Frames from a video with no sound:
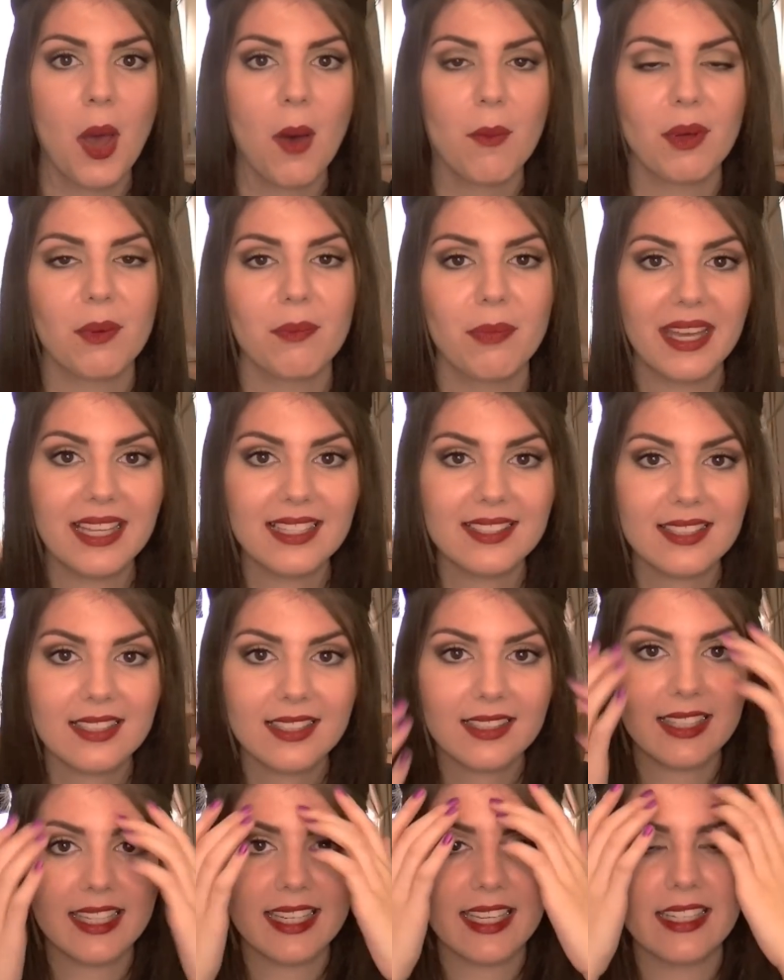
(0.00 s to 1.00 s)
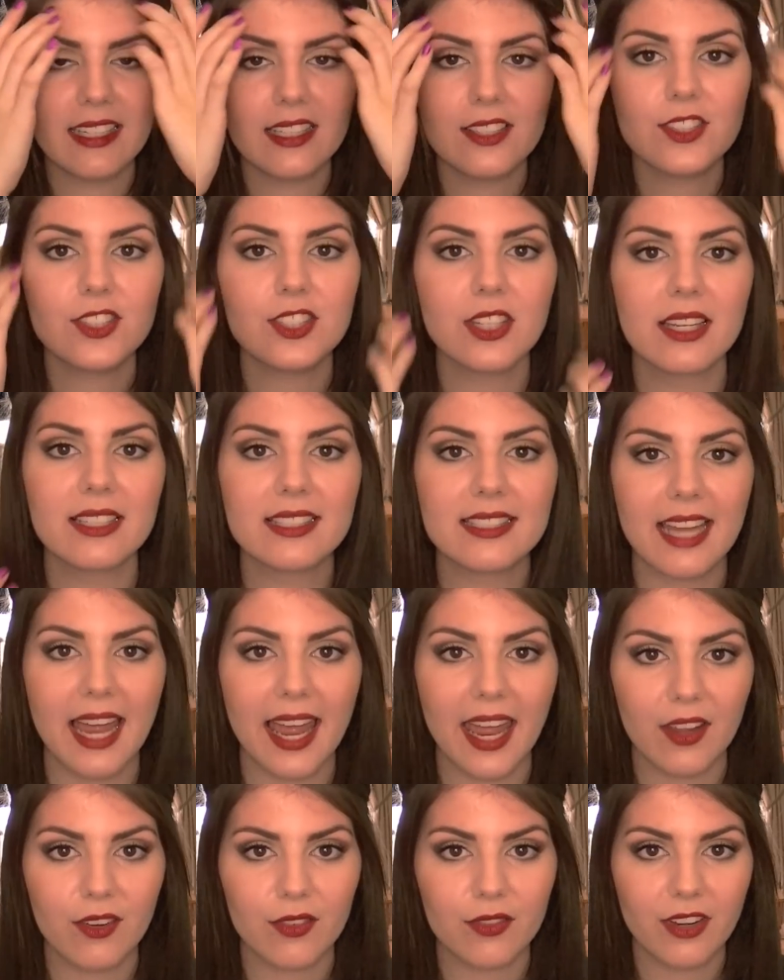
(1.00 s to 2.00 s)
But basically it is just
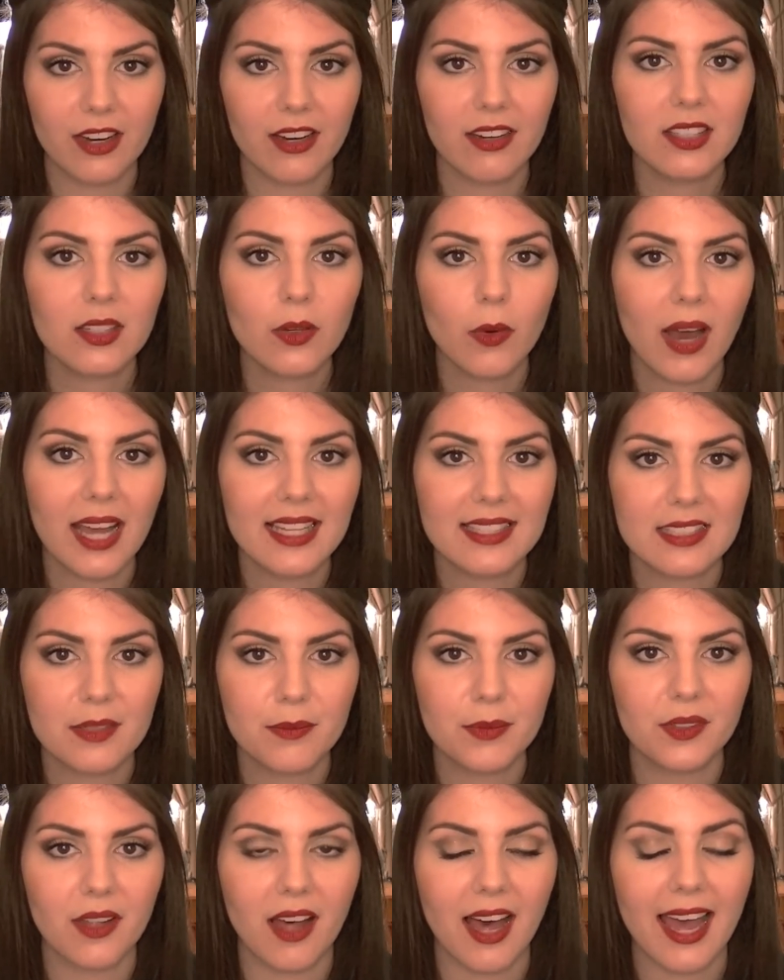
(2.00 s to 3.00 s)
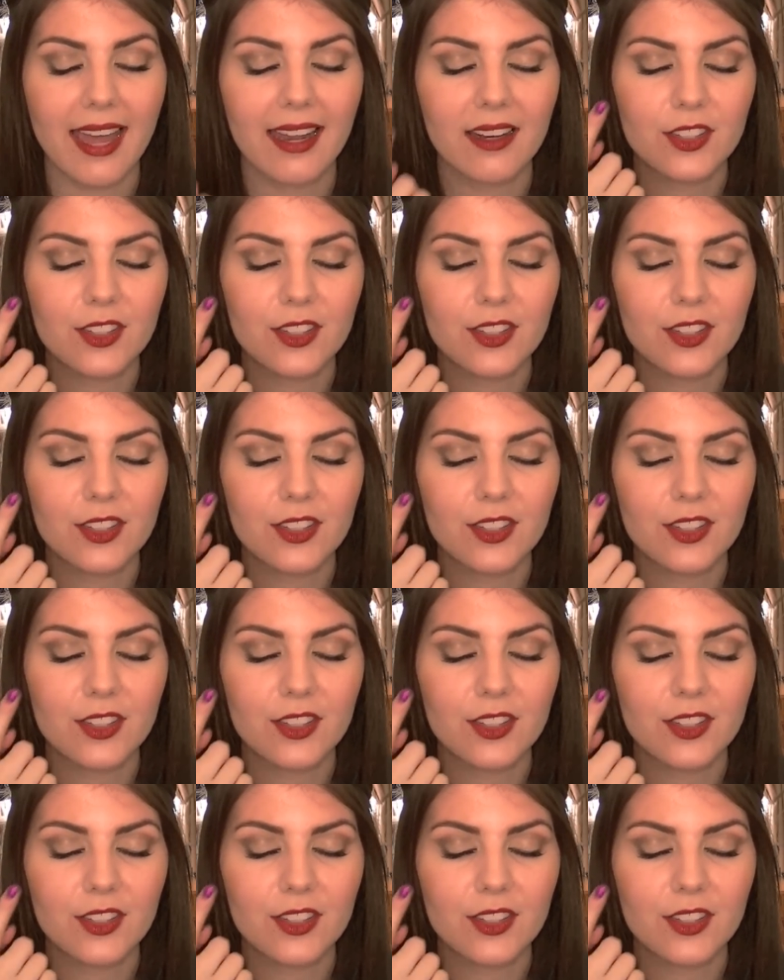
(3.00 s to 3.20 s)
a very quite simple eye.